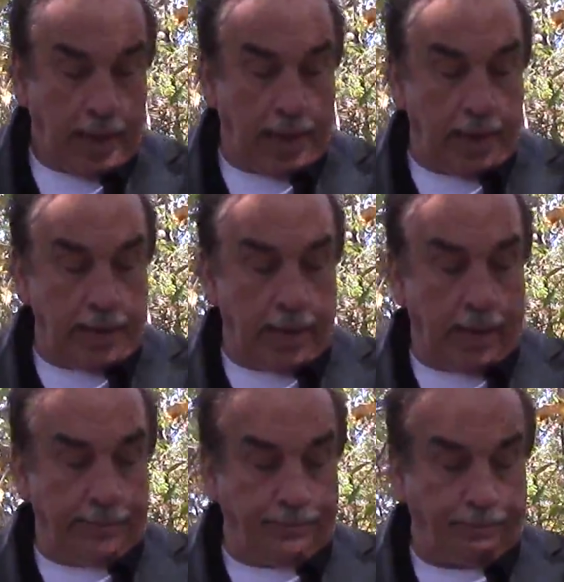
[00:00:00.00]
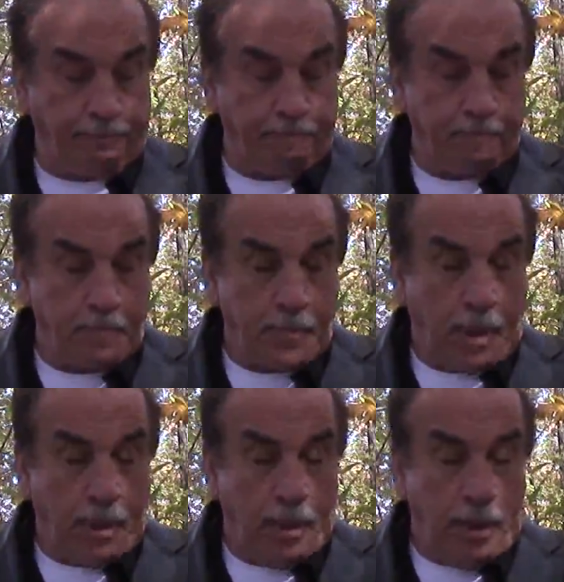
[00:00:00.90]
And uh,
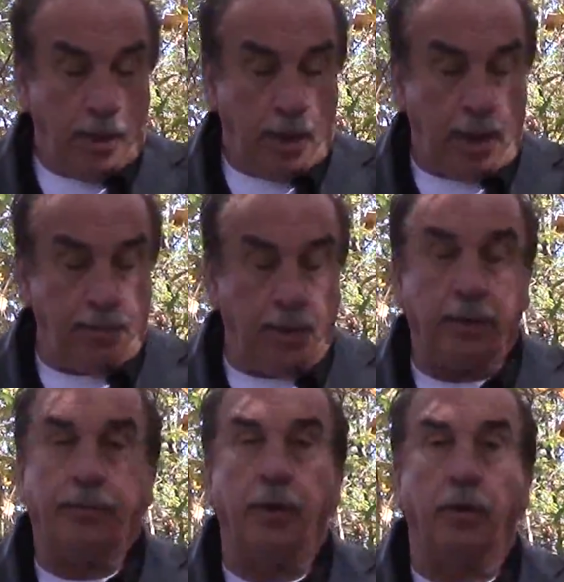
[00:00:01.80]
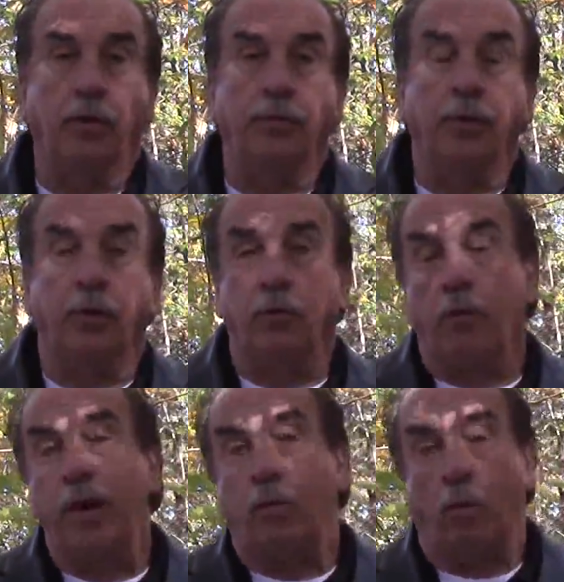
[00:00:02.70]
and the, the, the
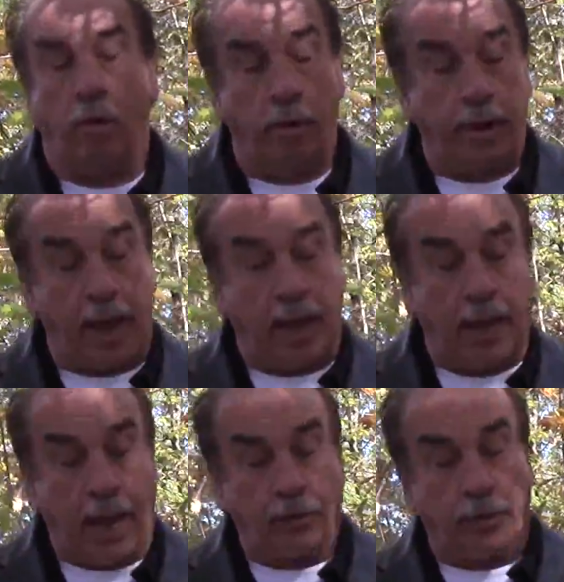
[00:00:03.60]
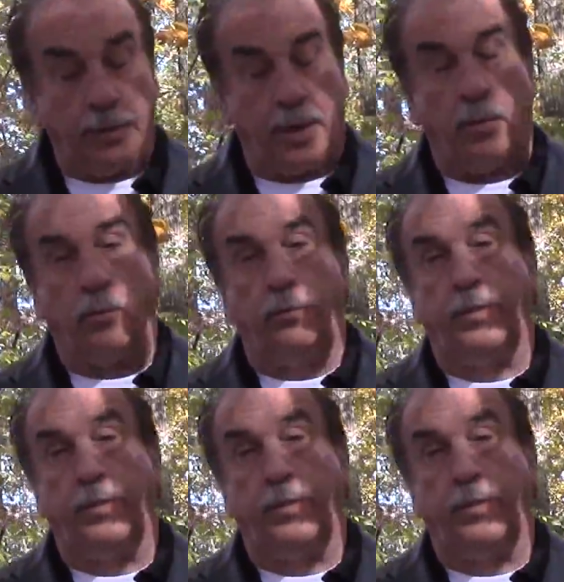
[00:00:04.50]
Greek word actually that,